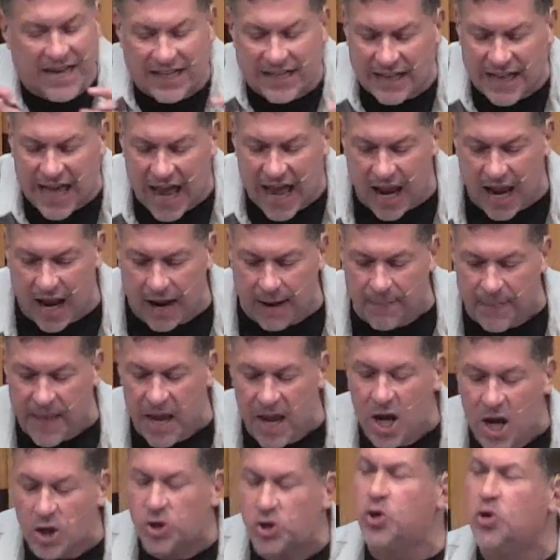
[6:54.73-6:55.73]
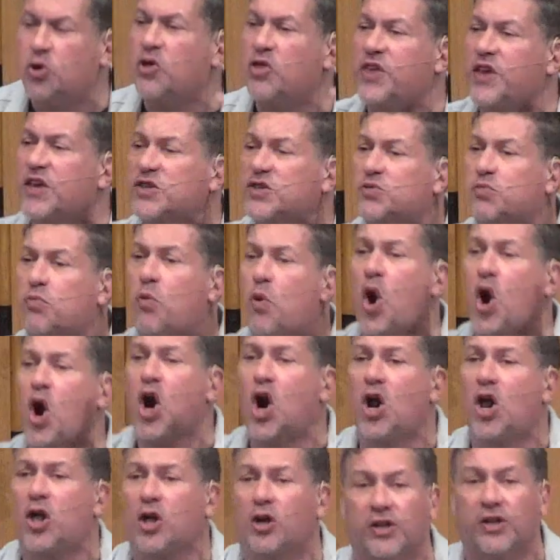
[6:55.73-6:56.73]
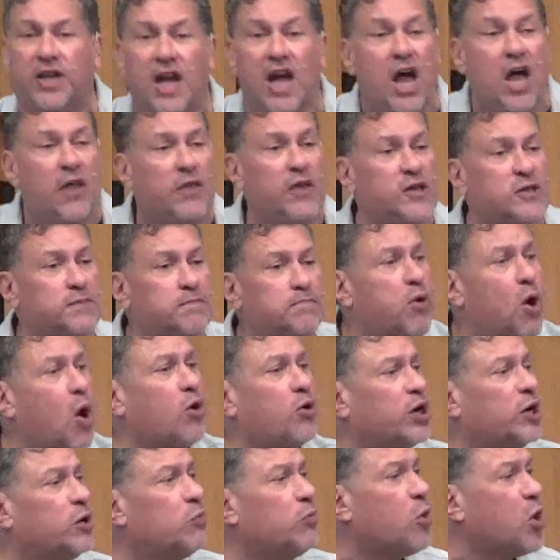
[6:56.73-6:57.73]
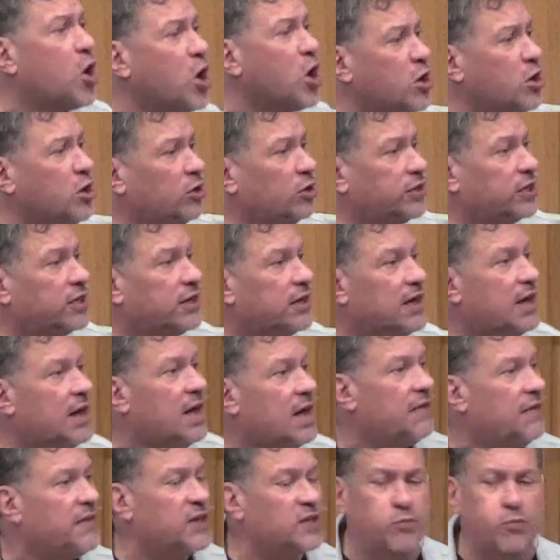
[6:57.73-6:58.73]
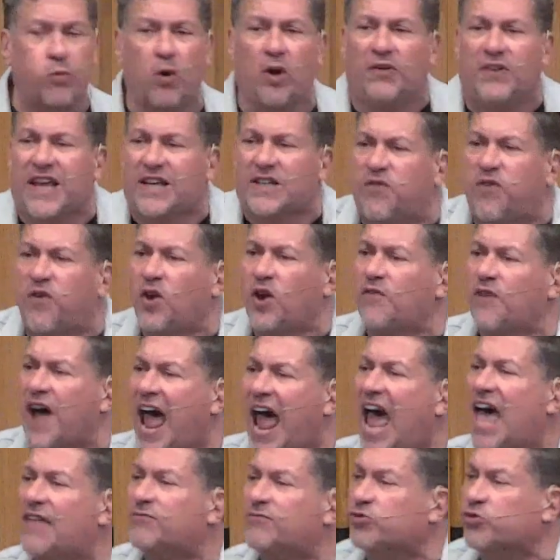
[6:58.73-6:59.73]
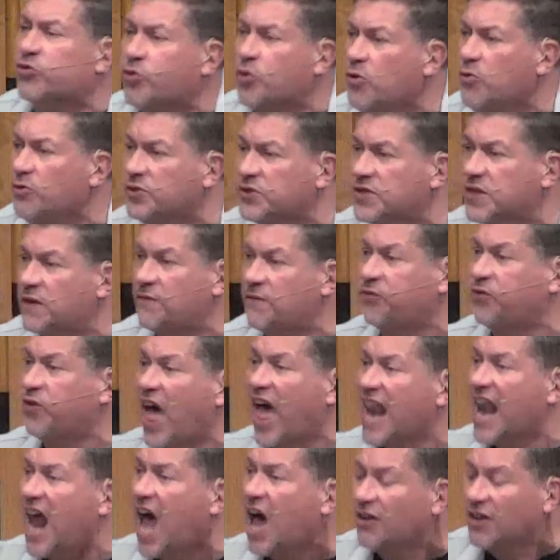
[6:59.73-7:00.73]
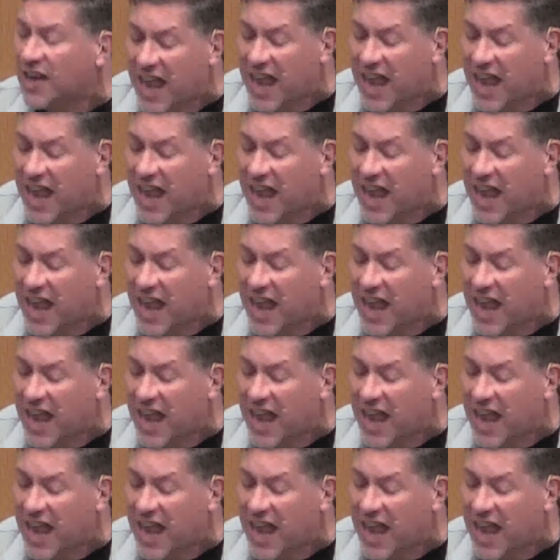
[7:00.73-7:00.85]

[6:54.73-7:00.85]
clay to this world, this broken world this world that's full of half truths and flat out